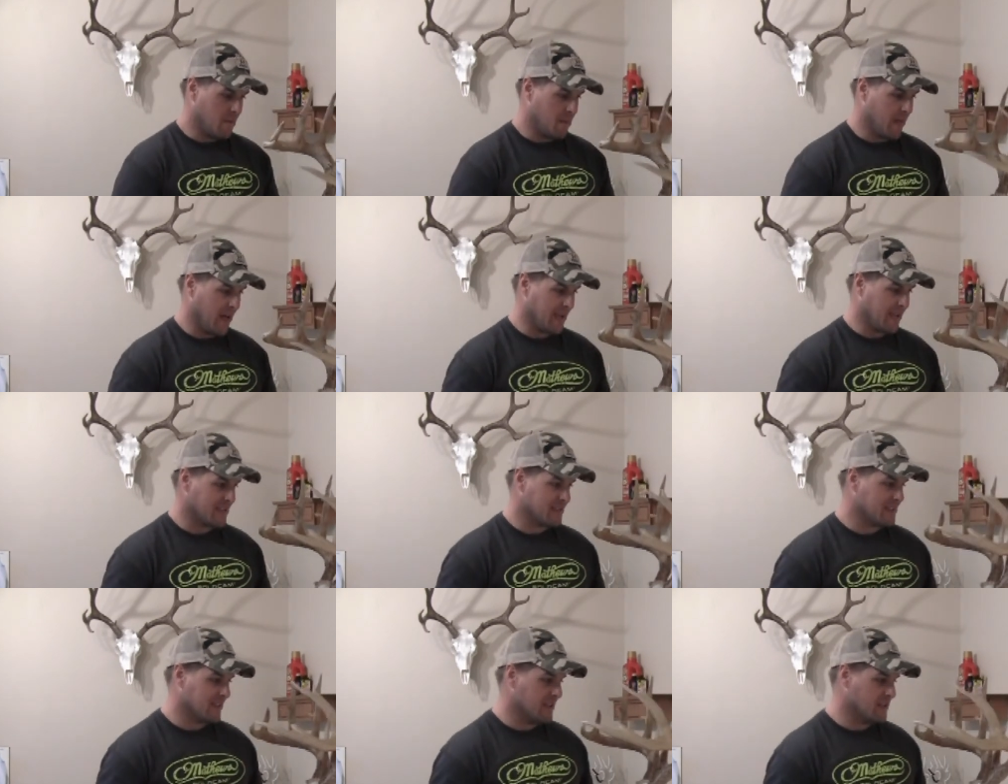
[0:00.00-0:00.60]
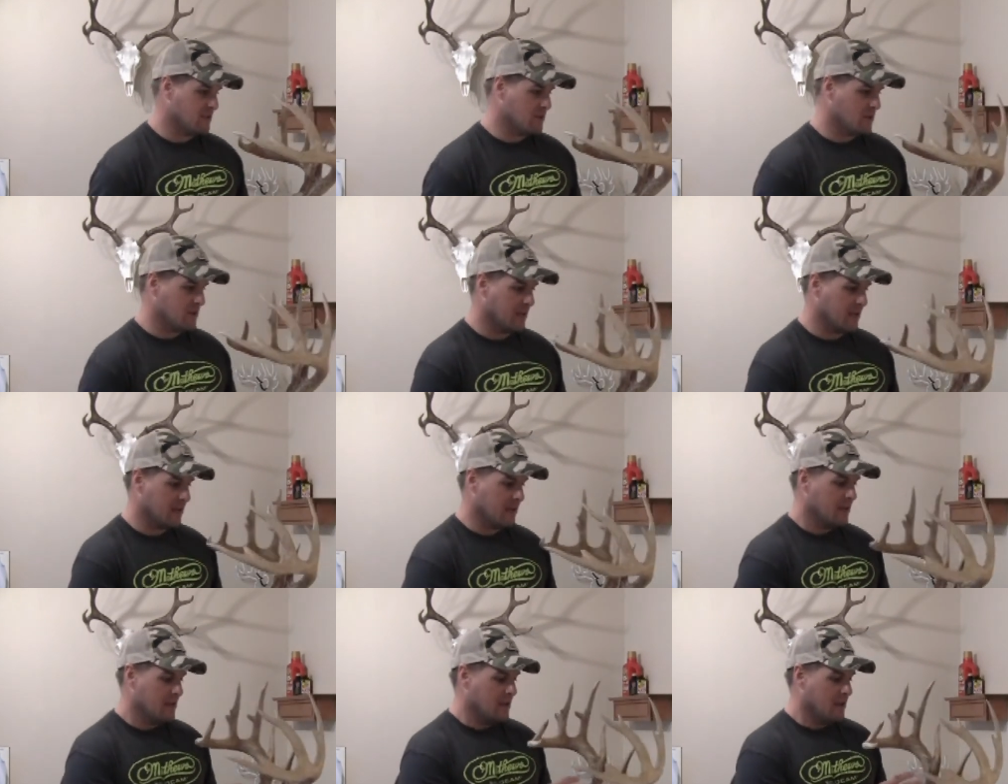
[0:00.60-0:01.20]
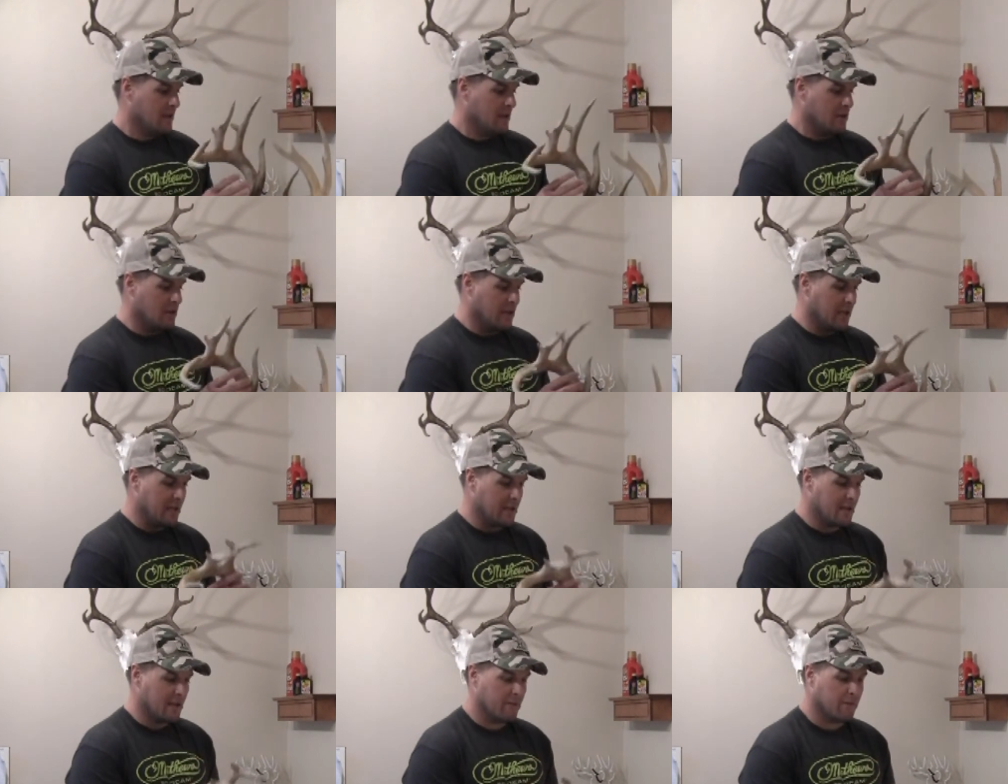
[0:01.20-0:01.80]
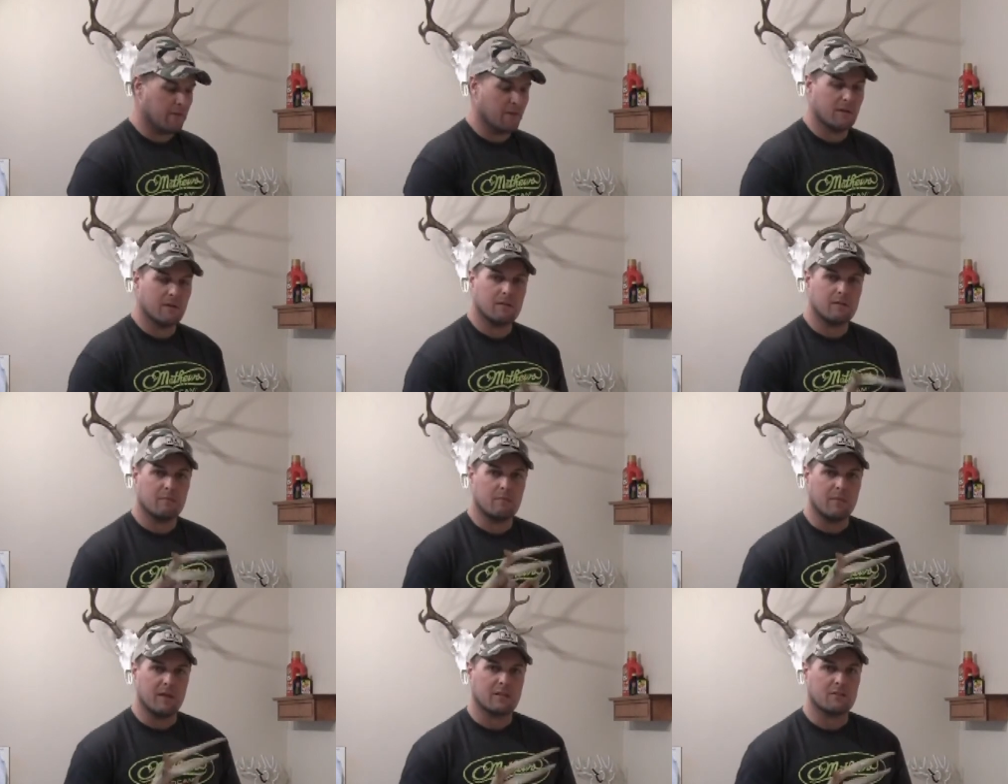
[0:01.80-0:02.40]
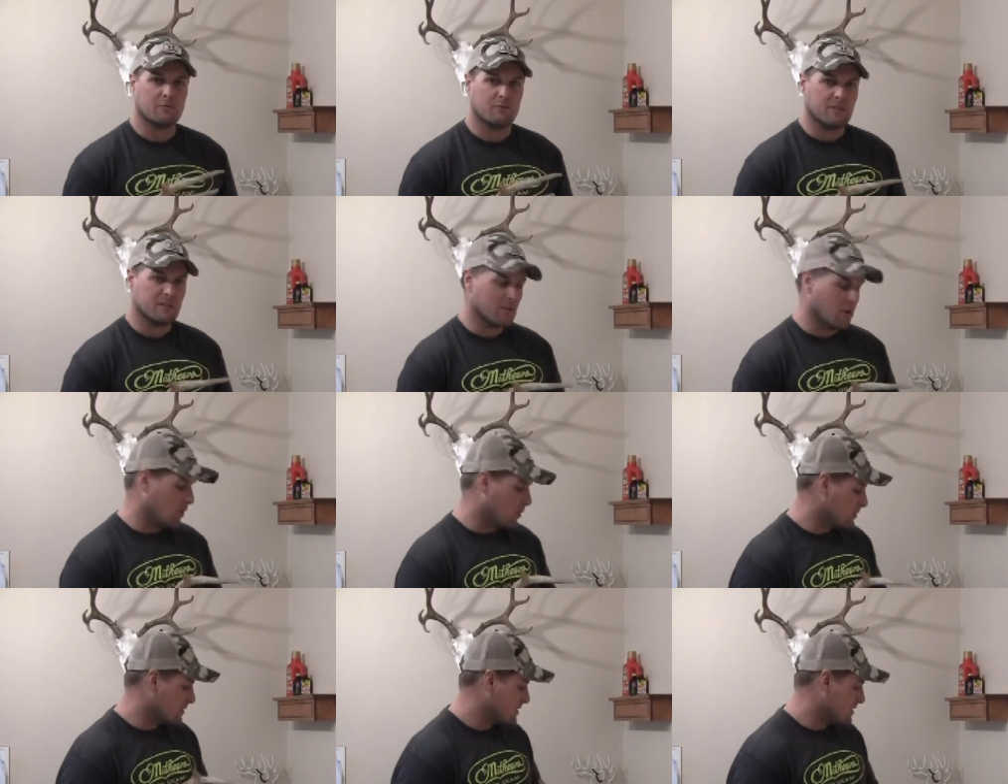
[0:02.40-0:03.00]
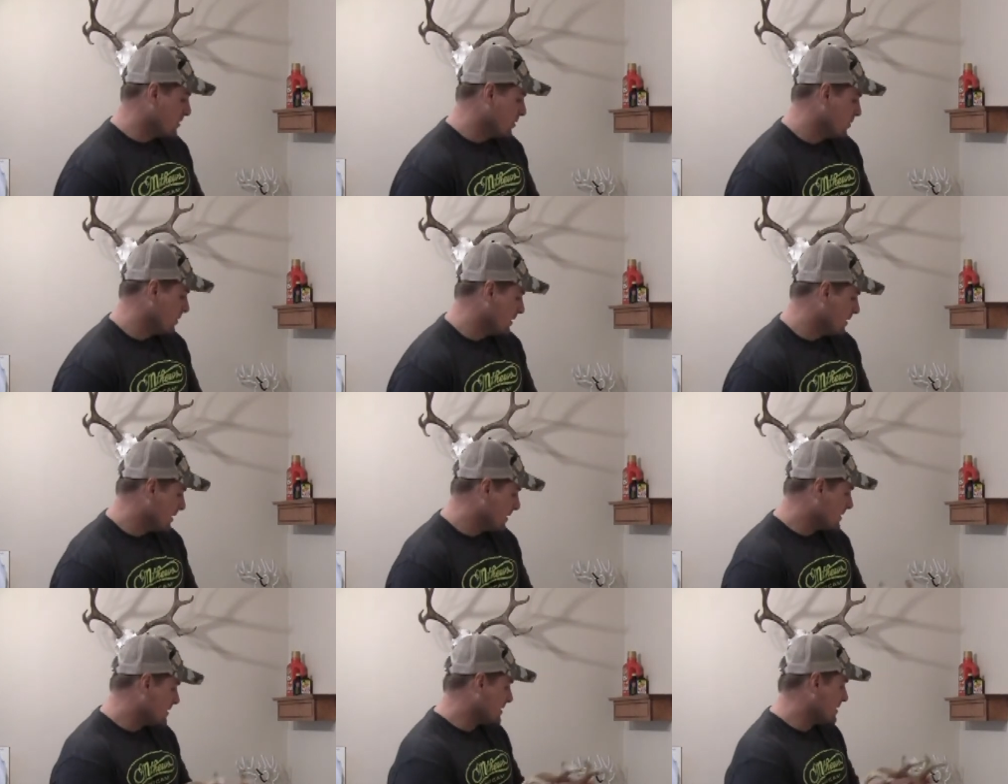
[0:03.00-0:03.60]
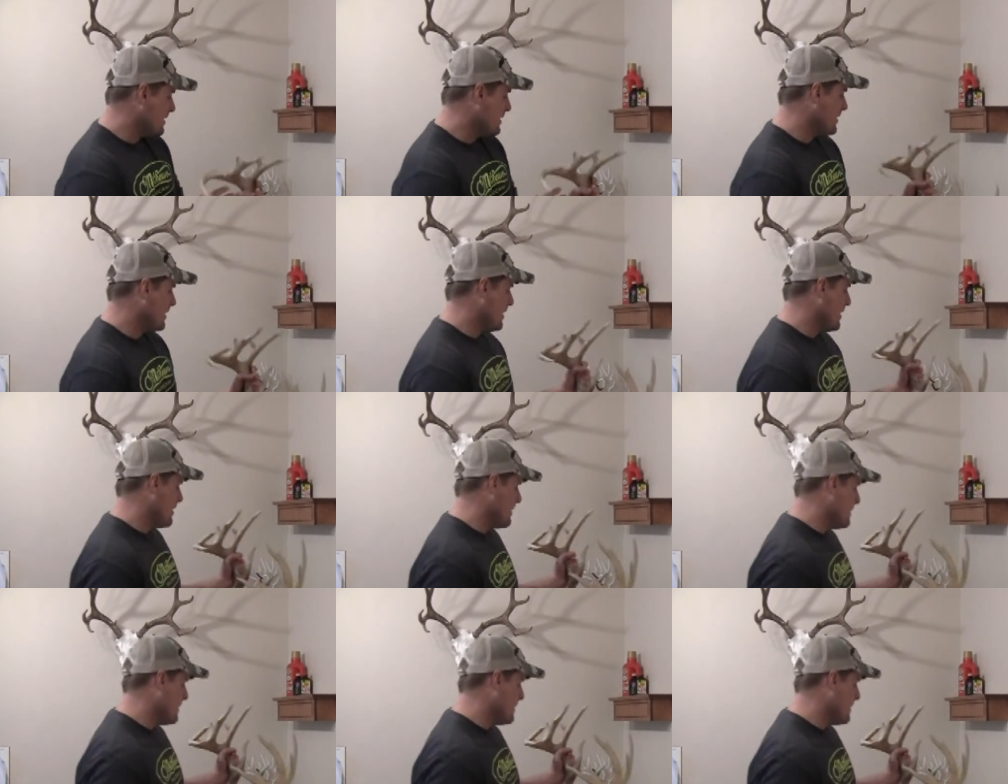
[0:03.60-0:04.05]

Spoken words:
like I said, you get different mixed results doing this.